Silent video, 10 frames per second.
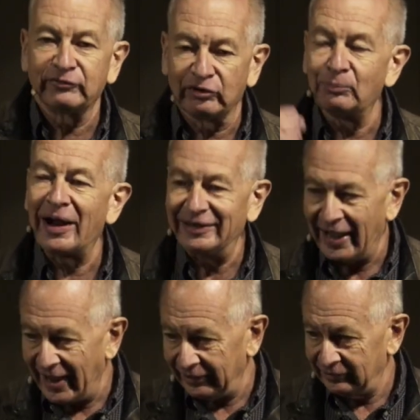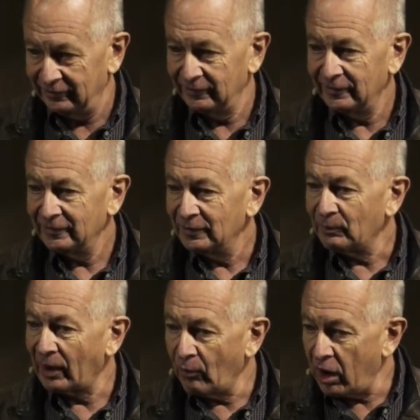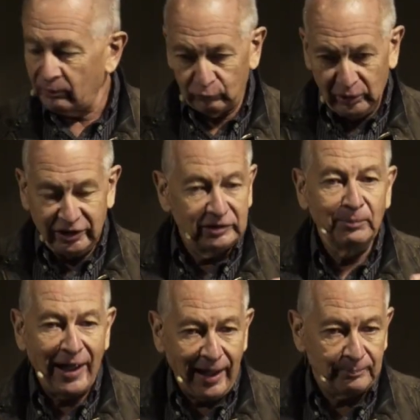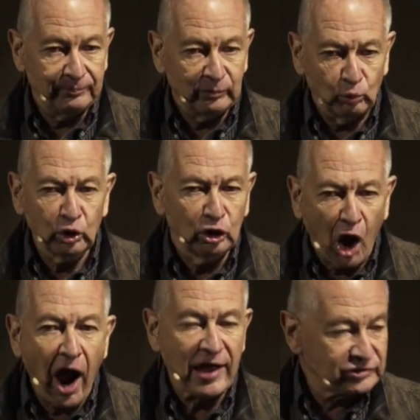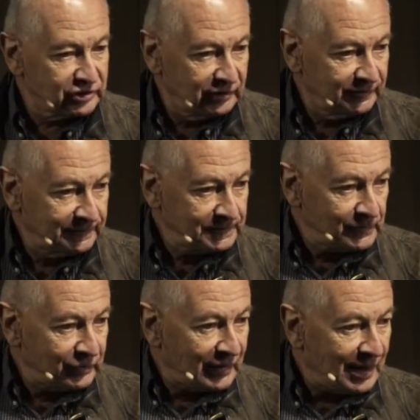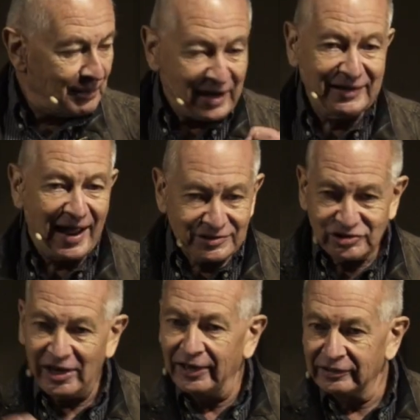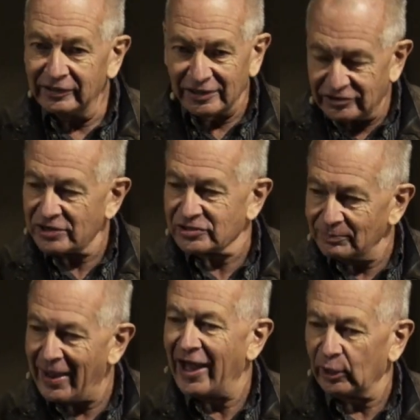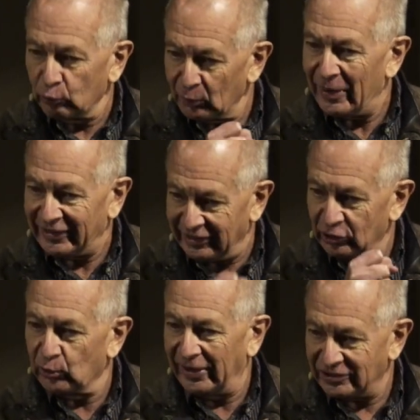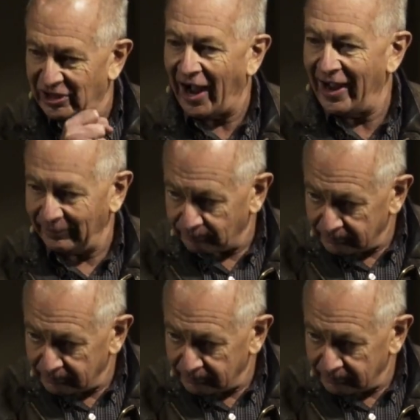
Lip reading: from my dad, my mom, reading the map. We're lost. My dad said, it doesn't matter, we're making great time.